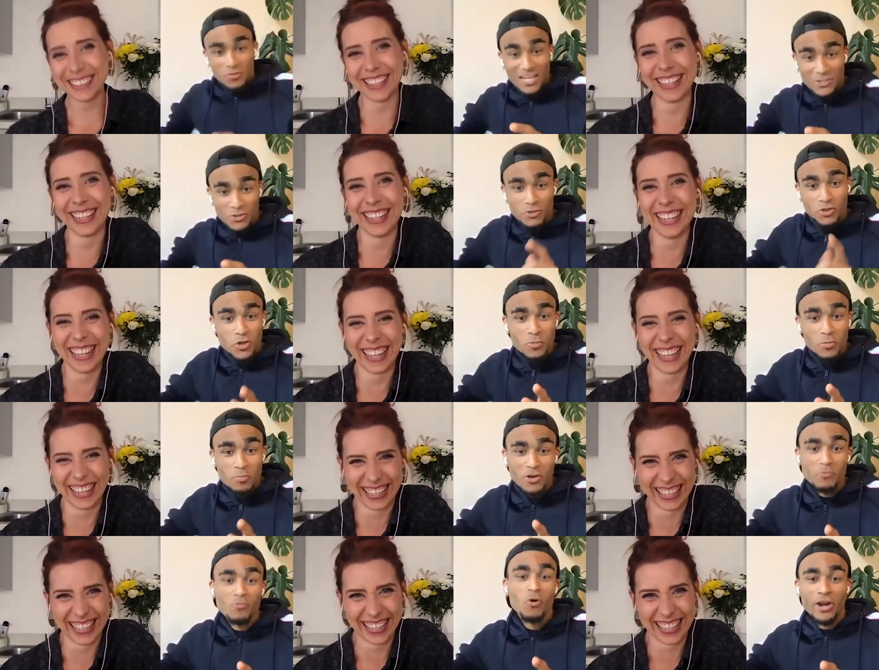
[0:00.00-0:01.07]
Speaker 1: that's your two
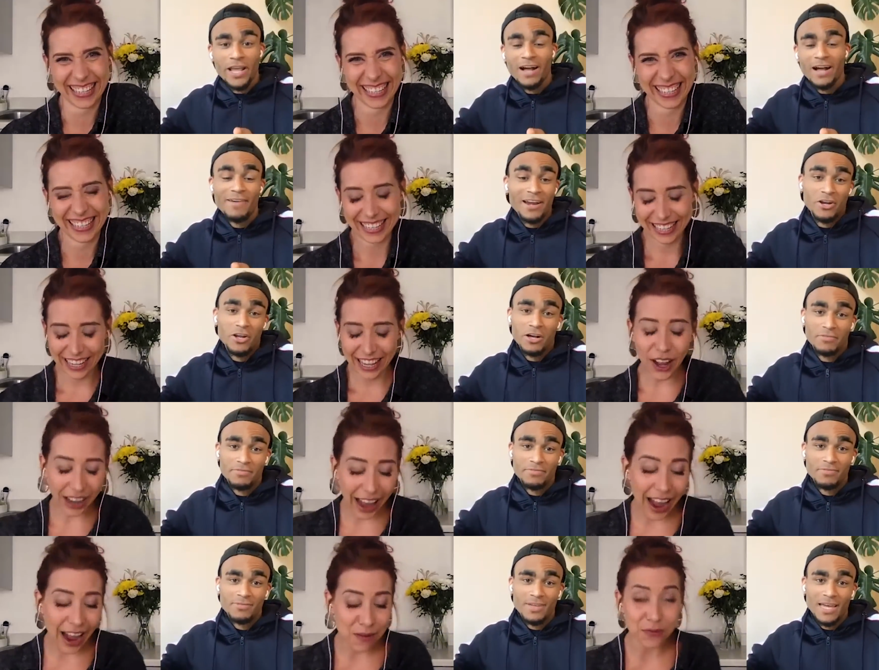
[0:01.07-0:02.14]
pun warning. I've had enough. Okay,
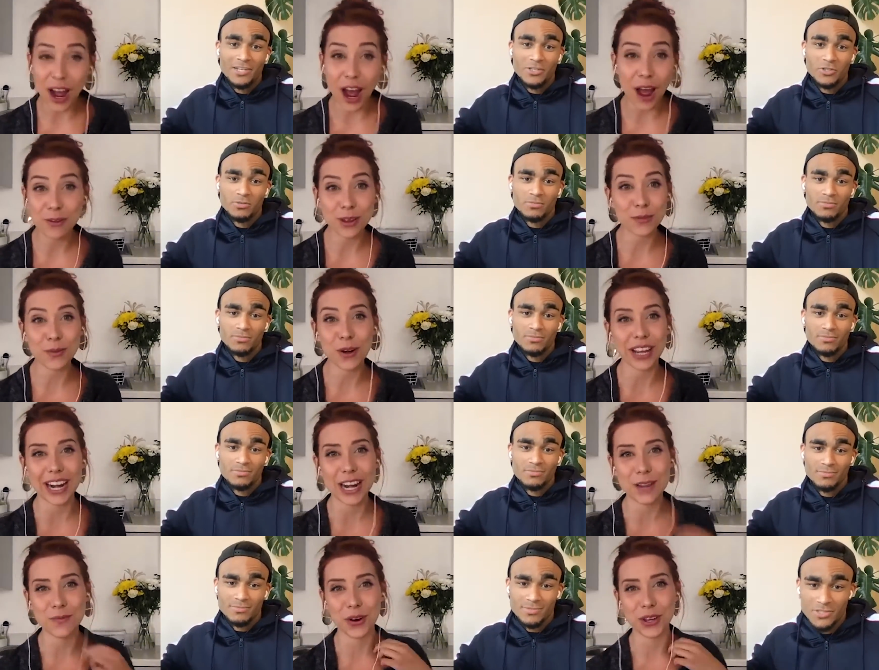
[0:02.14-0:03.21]
Speaker 2: I'm fine. We Well, you won't get
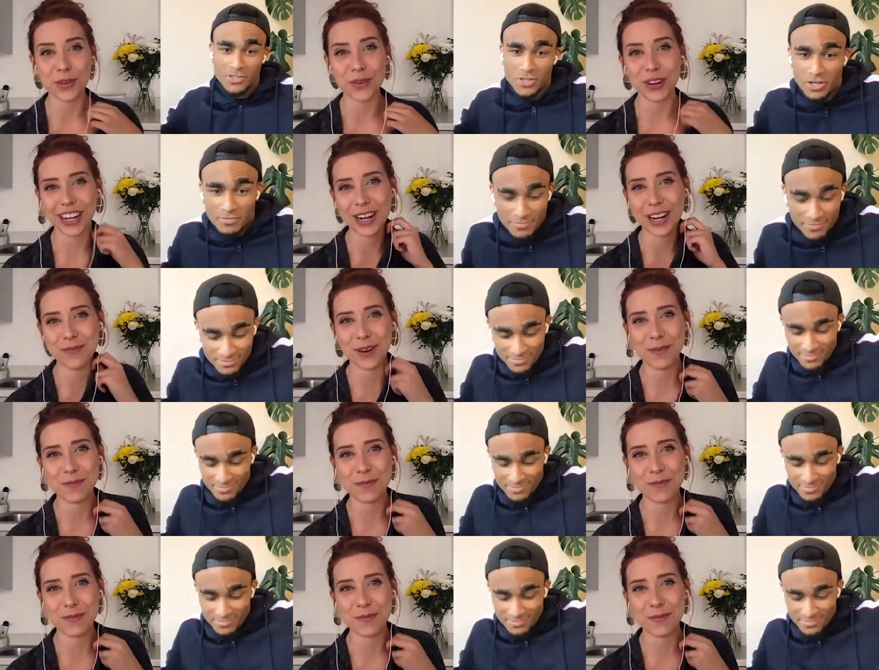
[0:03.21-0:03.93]
any more. You won't no. get any more. I